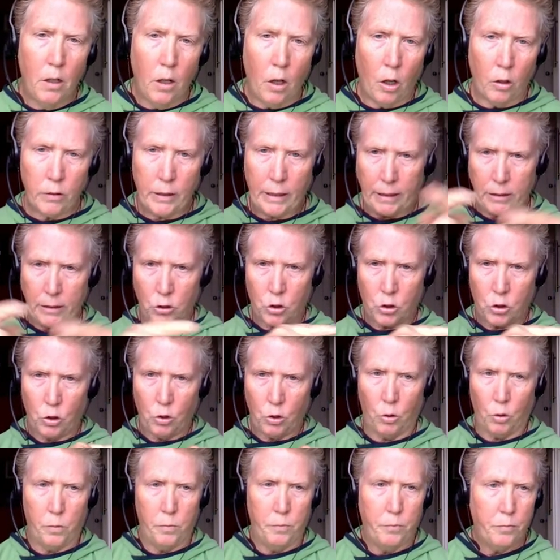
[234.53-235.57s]
All right.
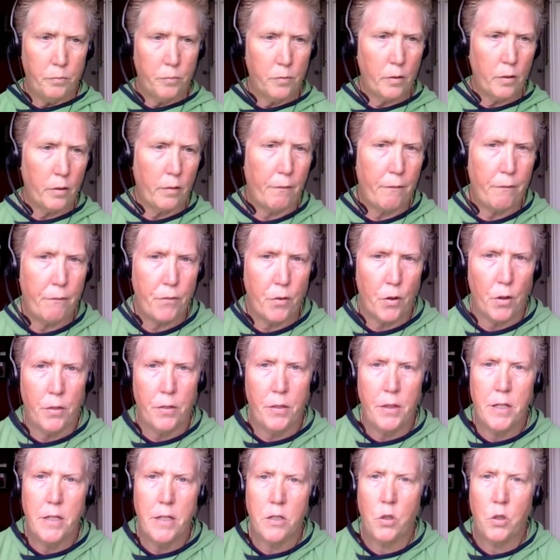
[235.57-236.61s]
So for
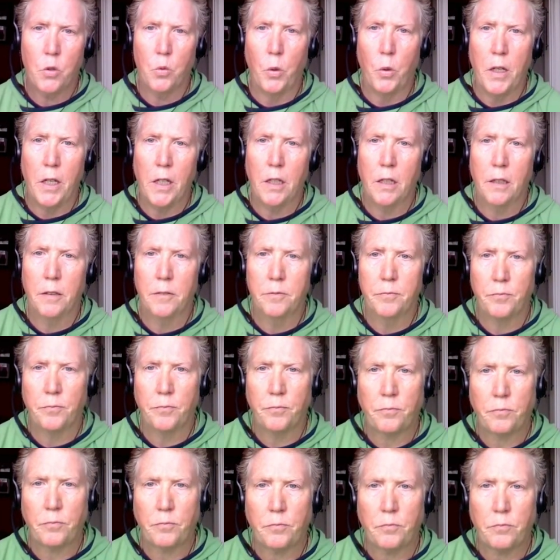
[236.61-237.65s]
this week,
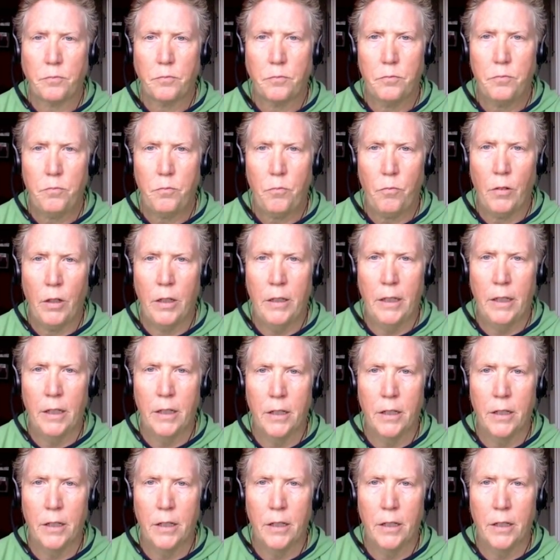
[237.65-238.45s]
and I